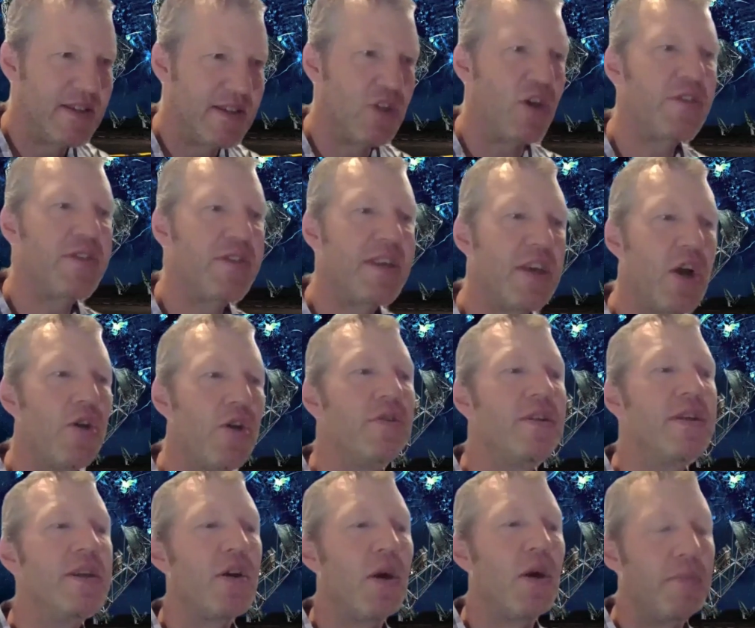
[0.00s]
not the
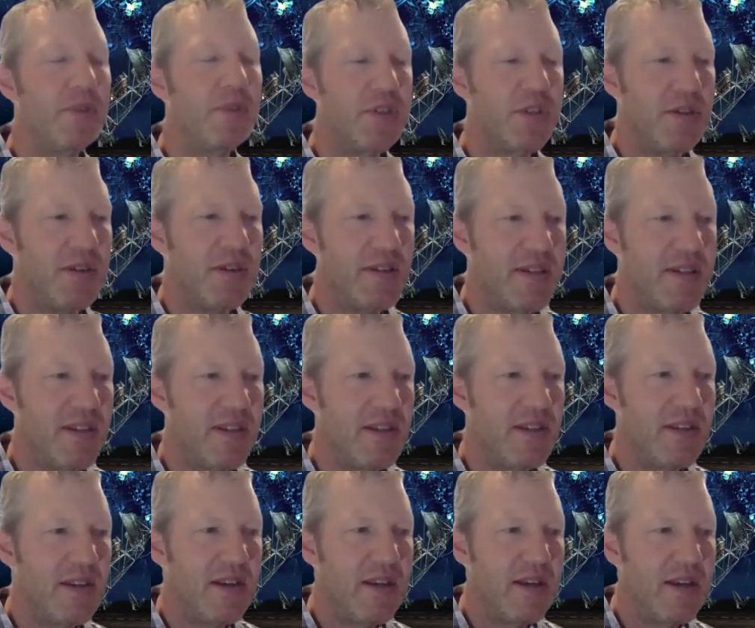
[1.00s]
only opportunity,
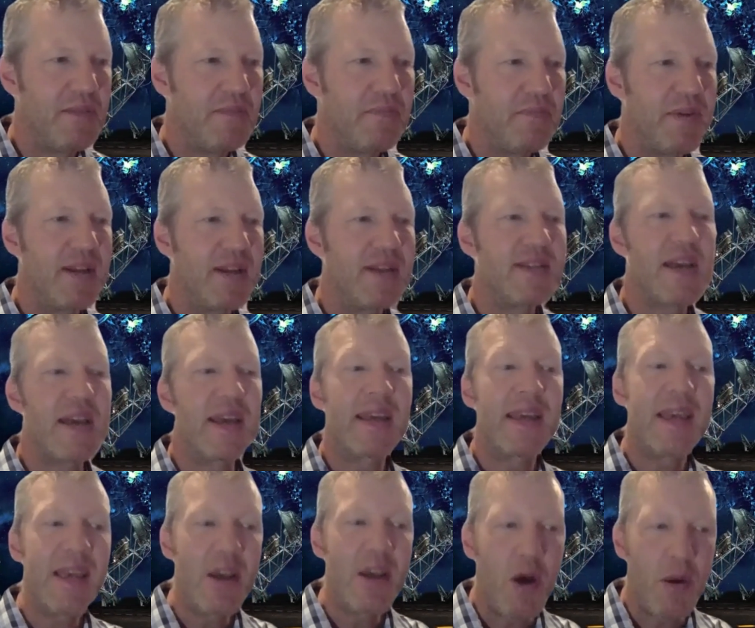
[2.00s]
but is a
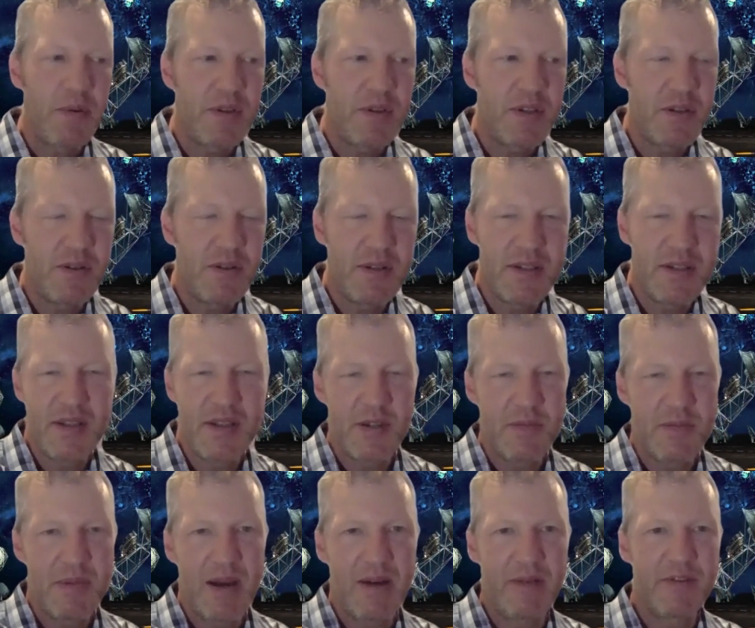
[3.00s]
key opportunity
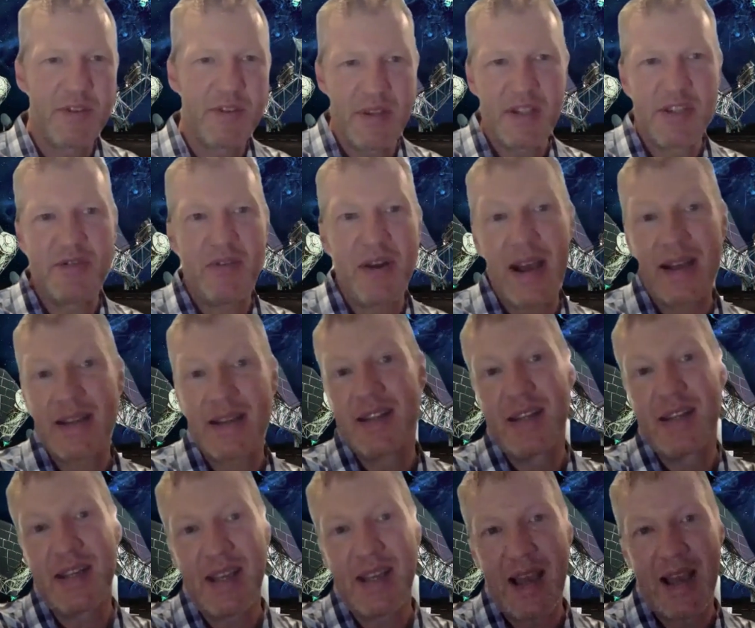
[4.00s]
to be able to interact
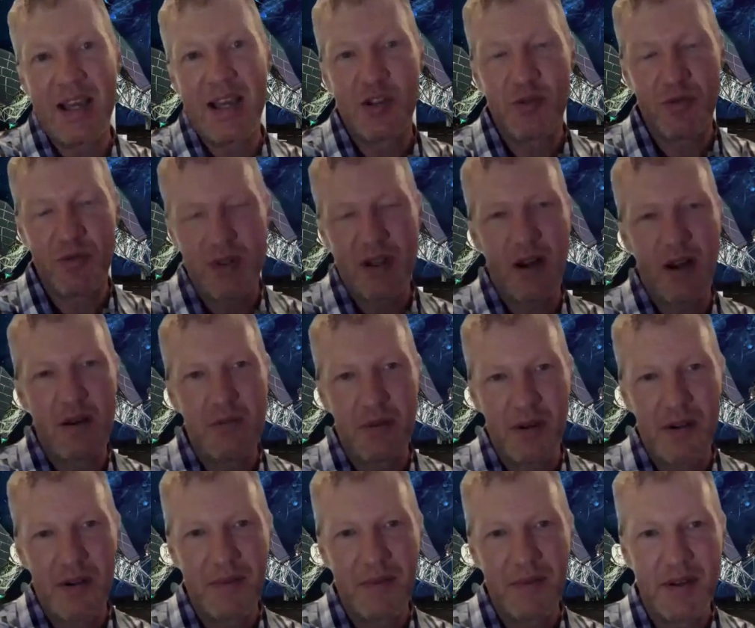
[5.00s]
and engage with the
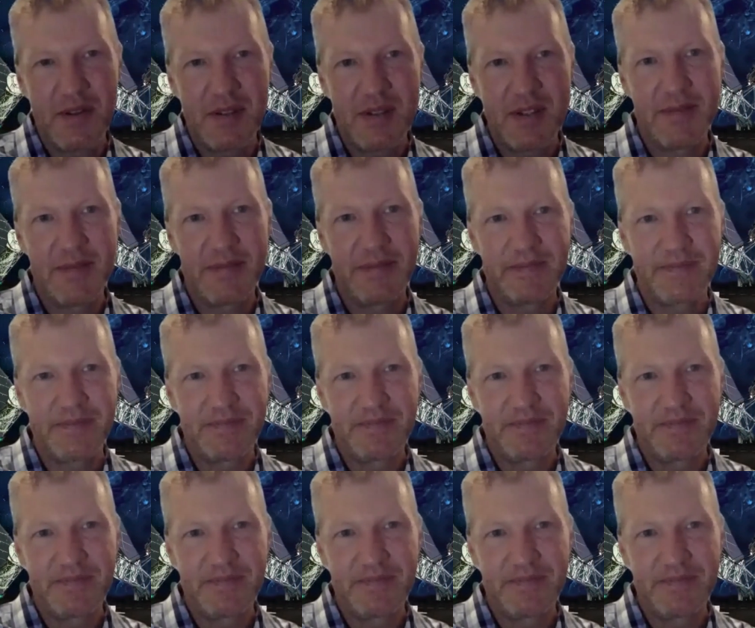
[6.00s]
global community.